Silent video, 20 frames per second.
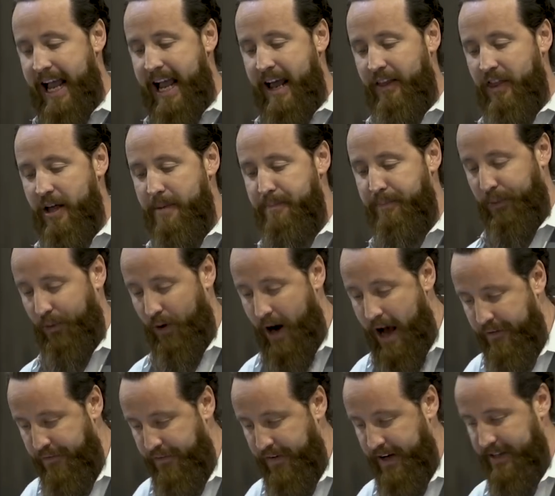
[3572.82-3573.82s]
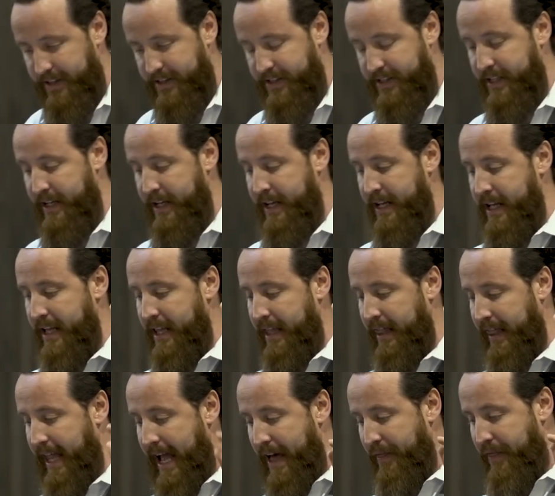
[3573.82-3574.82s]
and the prophets.
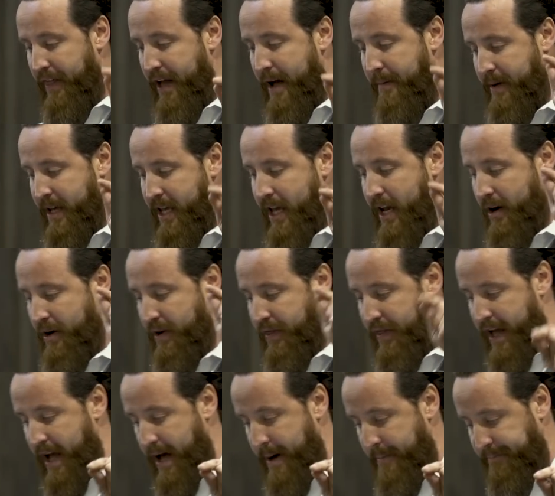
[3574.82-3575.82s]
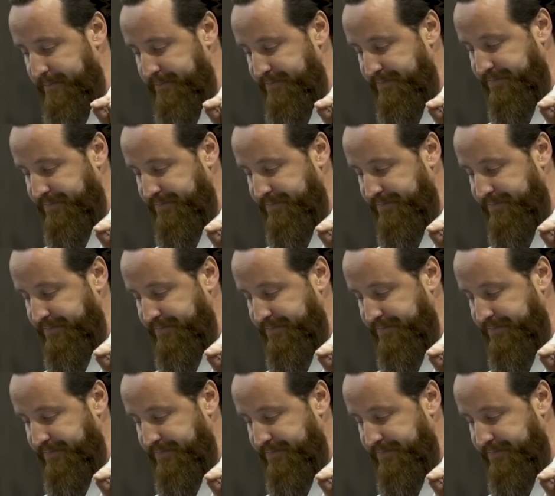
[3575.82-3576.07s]
Let them hear them.